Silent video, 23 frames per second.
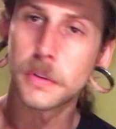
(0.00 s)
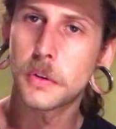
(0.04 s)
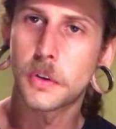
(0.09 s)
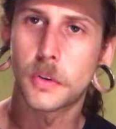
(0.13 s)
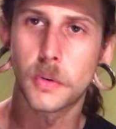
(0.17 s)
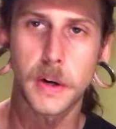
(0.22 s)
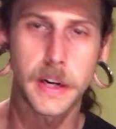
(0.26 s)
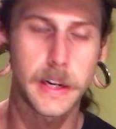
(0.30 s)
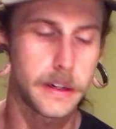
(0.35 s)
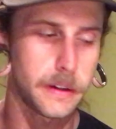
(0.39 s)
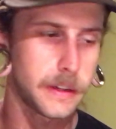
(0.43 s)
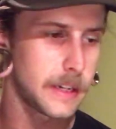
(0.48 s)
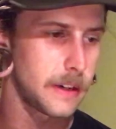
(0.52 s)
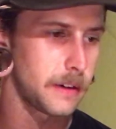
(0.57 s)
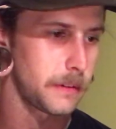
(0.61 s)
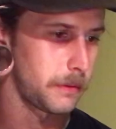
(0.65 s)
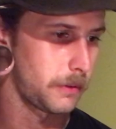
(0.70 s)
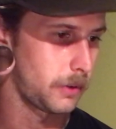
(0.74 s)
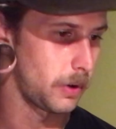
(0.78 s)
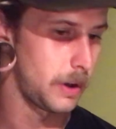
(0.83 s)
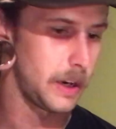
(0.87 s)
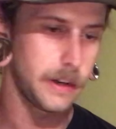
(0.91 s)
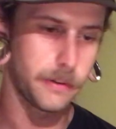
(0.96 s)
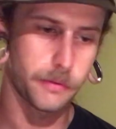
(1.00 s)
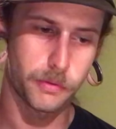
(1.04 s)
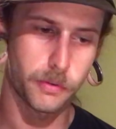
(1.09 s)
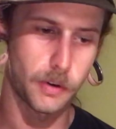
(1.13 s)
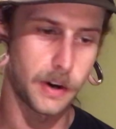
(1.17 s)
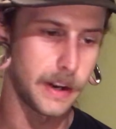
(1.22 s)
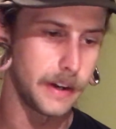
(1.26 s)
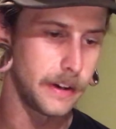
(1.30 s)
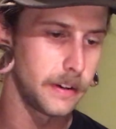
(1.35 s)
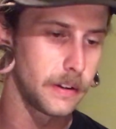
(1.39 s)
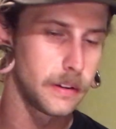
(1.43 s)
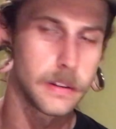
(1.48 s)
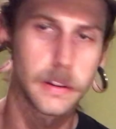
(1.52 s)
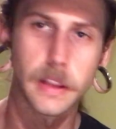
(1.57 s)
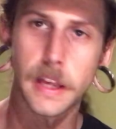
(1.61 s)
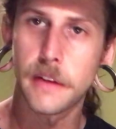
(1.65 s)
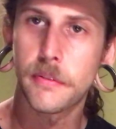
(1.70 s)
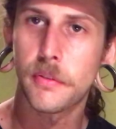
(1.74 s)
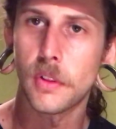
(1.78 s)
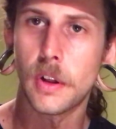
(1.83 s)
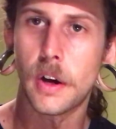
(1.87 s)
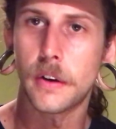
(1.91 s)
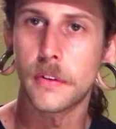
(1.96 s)
Great friend,
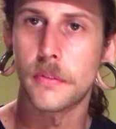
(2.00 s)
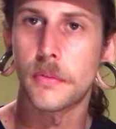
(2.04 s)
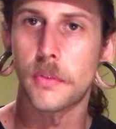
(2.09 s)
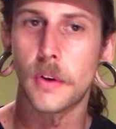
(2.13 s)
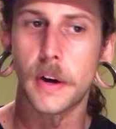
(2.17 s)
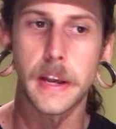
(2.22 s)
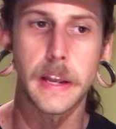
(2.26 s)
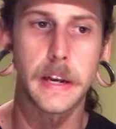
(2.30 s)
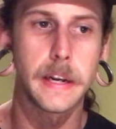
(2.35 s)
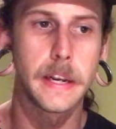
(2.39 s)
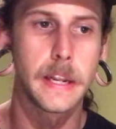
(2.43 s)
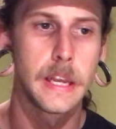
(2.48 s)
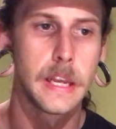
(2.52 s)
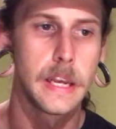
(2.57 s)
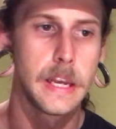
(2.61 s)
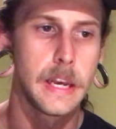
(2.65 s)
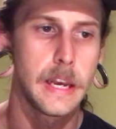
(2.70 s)
lifelong friend,